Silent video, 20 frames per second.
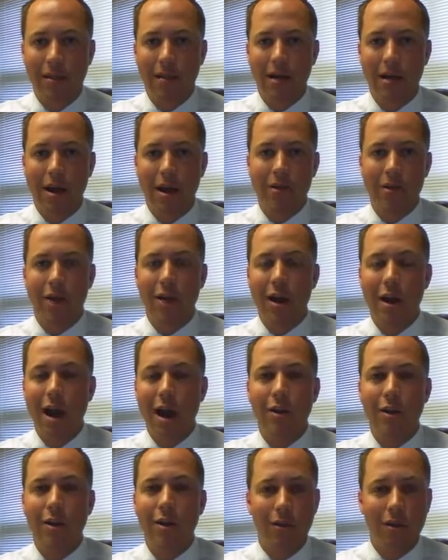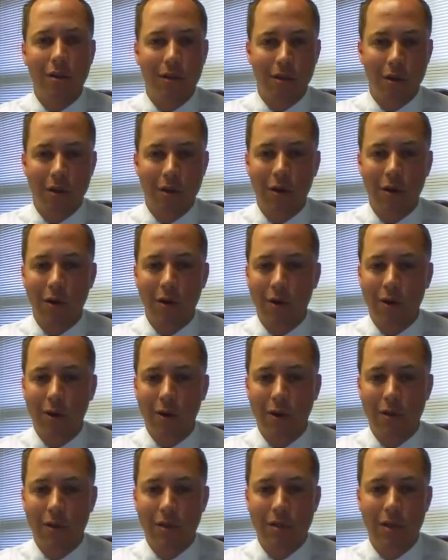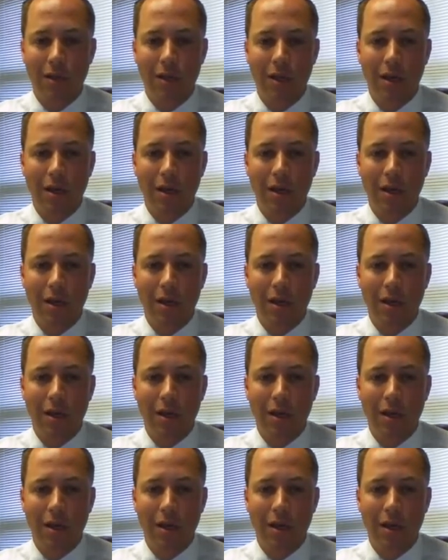They're not doing the video quotes.